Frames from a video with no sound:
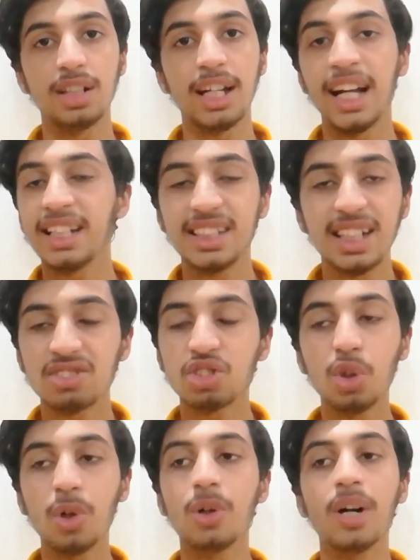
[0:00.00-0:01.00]
And just
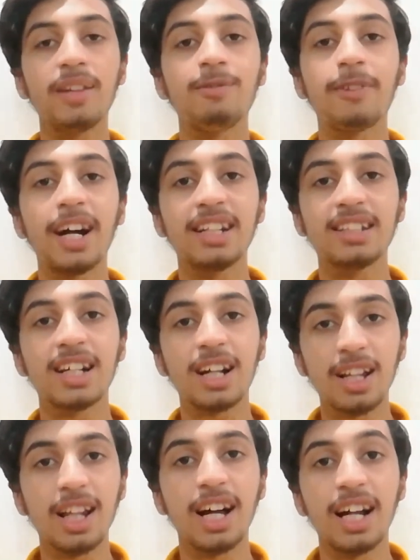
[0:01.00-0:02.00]
go and find the
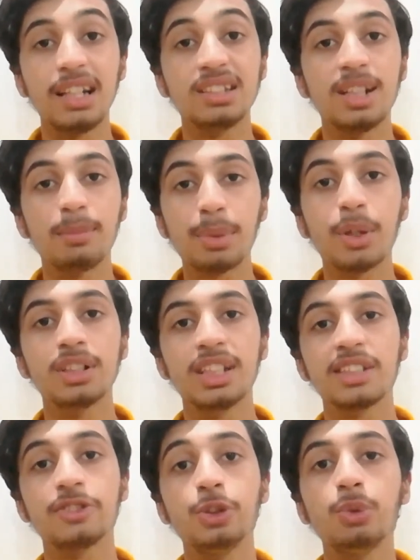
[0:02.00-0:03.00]
clients and
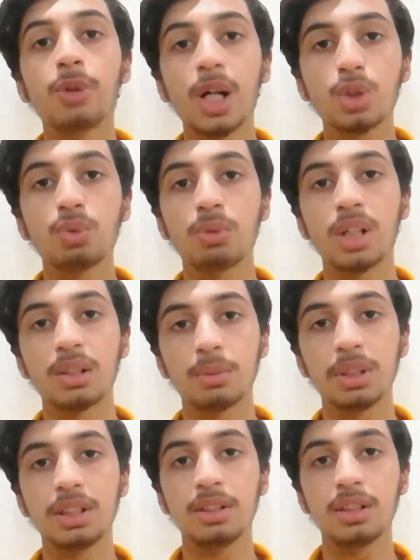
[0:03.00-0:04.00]
projects you want to work with.